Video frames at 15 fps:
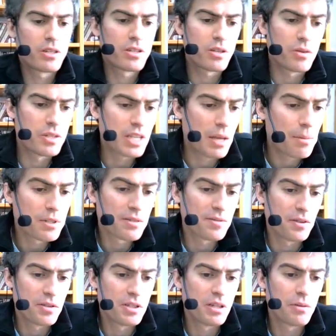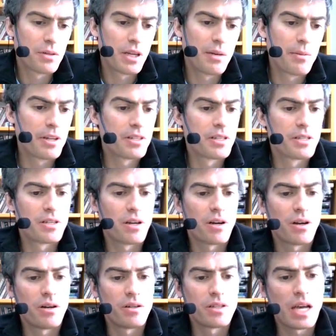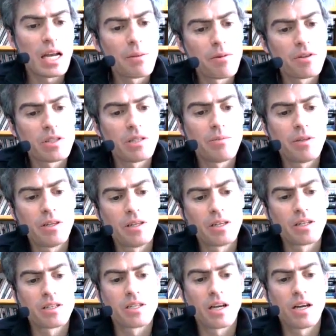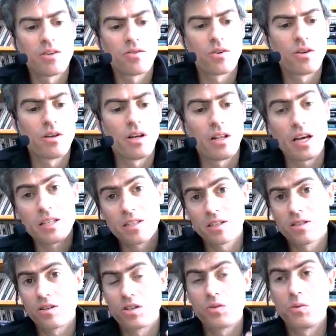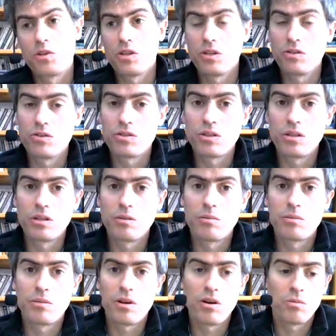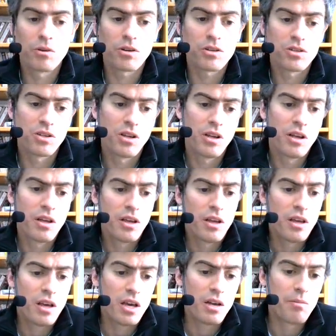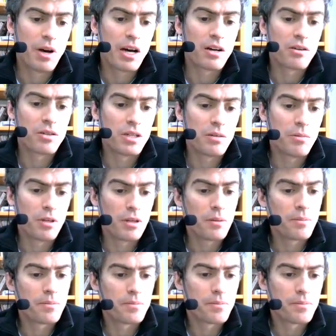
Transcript: So examples of NoSQL databases are DynamoDB, Cassandra, Elasticsearch, which you use in the homeworks, and MongoDB.